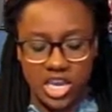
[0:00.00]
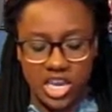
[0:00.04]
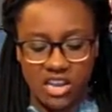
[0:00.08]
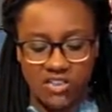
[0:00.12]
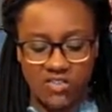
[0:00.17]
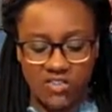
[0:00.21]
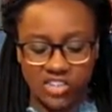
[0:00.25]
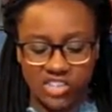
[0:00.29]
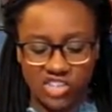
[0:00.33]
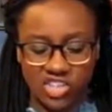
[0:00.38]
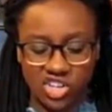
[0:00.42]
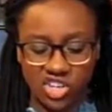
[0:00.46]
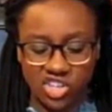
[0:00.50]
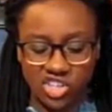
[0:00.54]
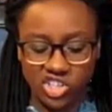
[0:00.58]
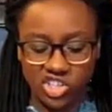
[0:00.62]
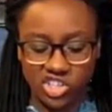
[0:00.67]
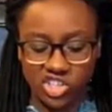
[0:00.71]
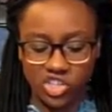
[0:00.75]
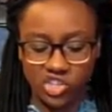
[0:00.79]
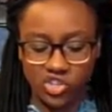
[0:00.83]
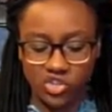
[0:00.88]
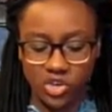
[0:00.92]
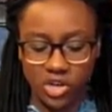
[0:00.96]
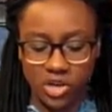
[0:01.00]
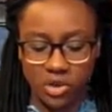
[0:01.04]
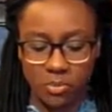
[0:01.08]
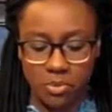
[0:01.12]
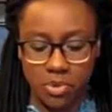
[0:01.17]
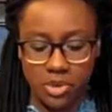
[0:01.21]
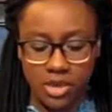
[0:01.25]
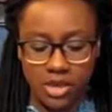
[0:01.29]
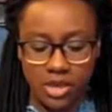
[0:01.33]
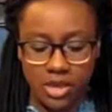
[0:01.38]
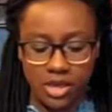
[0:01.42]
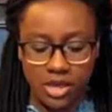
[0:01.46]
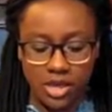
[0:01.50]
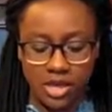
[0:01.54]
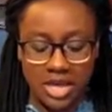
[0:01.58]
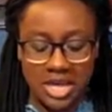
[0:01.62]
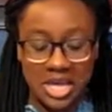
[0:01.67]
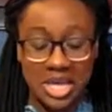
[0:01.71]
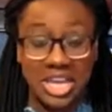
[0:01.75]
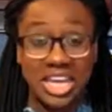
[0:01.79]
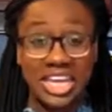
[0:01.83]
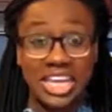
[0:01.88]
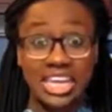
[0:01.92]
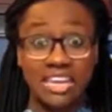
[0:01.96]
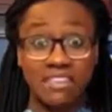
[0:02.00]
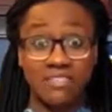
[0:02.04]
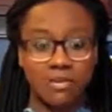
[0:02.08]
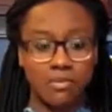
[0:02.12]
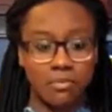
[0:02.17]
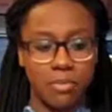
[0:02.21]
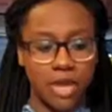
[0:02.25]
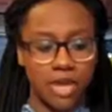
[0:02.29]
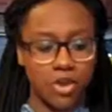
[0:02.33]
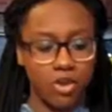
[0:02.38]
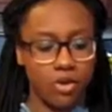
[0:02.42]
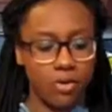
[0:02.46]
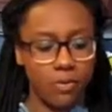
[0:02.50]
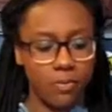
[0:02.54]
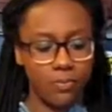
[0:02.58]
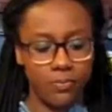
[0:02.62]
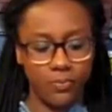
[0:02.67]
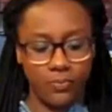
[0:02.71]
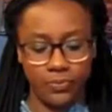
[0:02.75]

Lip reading: if it starts to drip, even better.